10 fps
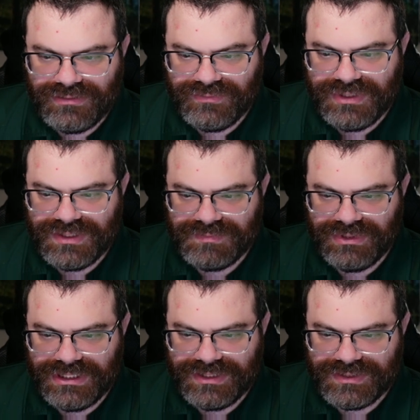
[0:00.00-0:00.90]
three is
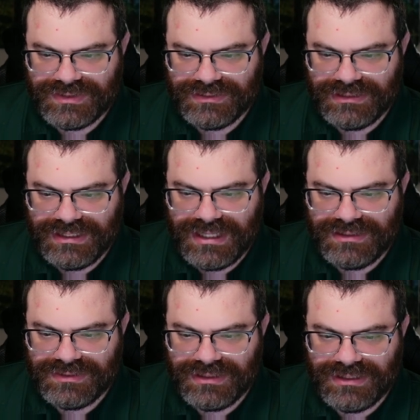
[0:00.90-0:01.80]
placed.
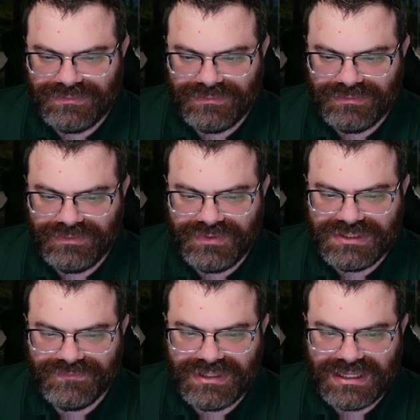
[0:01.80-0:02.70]
Again, uh, the
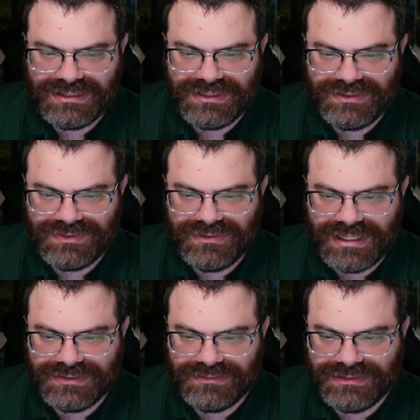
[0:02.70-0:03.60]
reason for that is these two
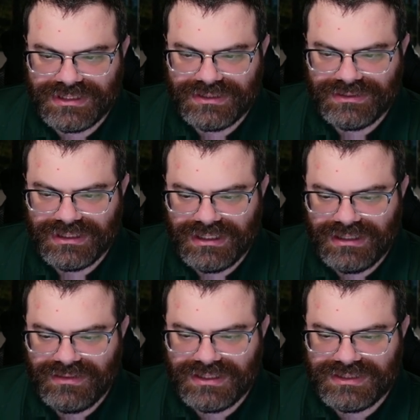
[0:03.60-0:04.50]
nines looked in,
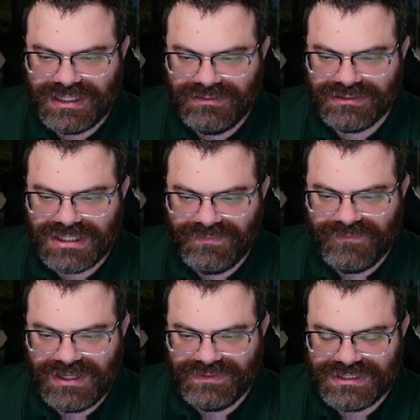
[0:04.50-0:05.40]
this nine looked up,
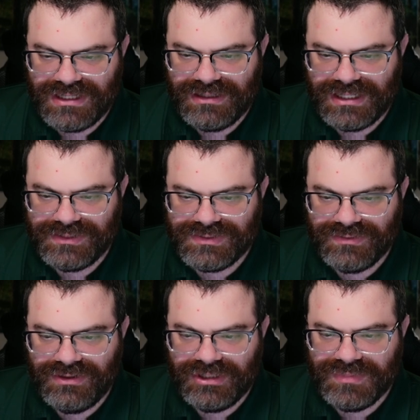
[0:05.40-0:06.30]
five is not nine. So
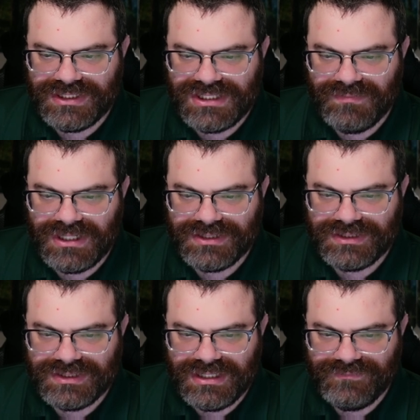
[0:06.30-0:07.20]
the only place in the box
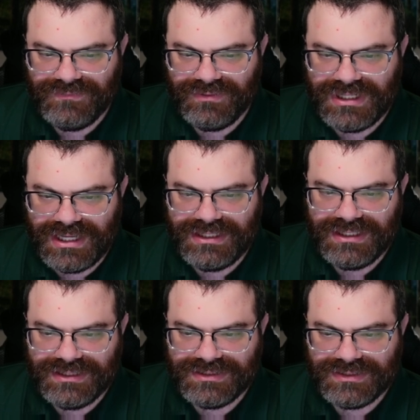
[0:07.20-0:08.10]
is, for nine
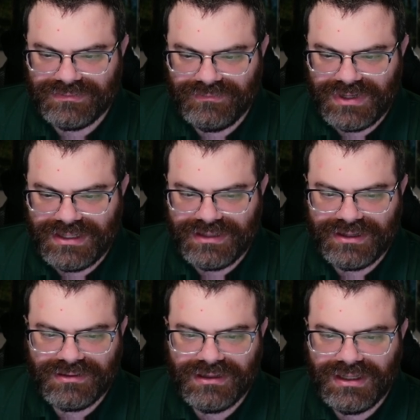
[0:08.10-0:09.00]
is right
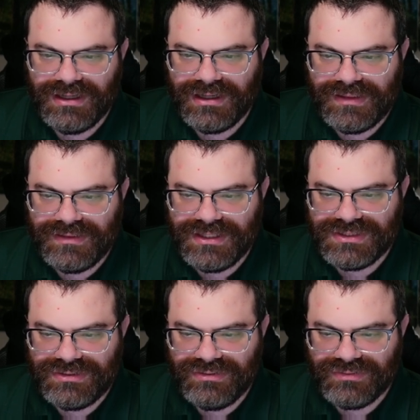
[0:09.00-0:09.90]
there. And then
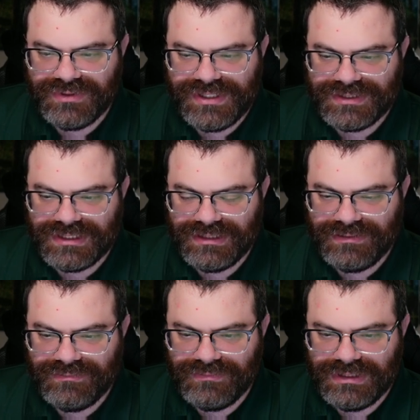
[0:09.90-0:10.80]
these two threes
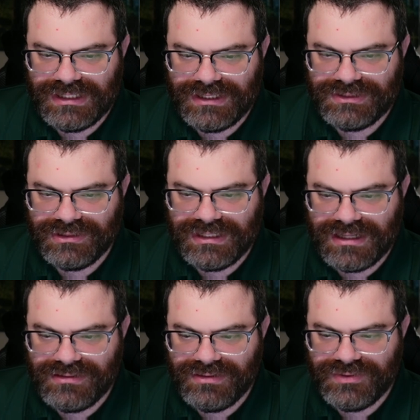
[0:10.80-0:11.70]
uh, took it
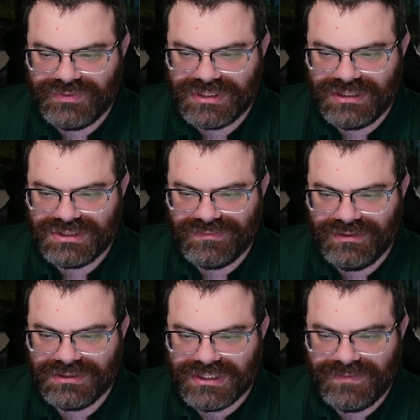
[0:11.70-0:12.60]
out of those, and this three
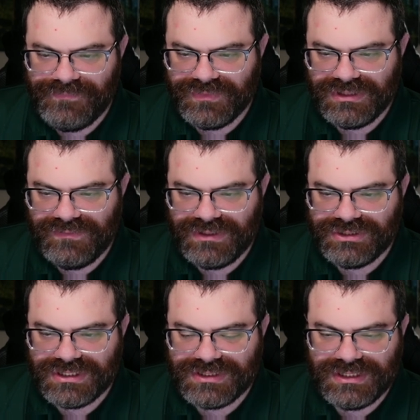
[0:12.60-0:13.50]
looked up, leaving
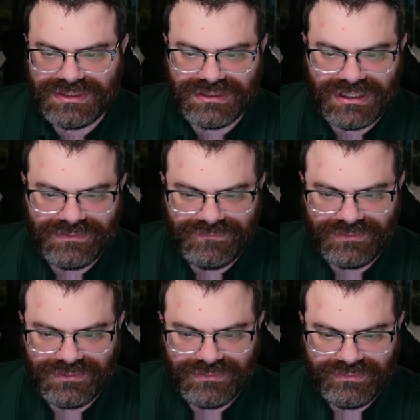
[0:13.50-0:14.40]
just this slot
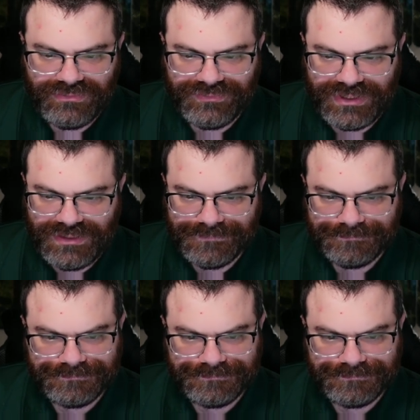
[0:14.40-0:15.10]
for three.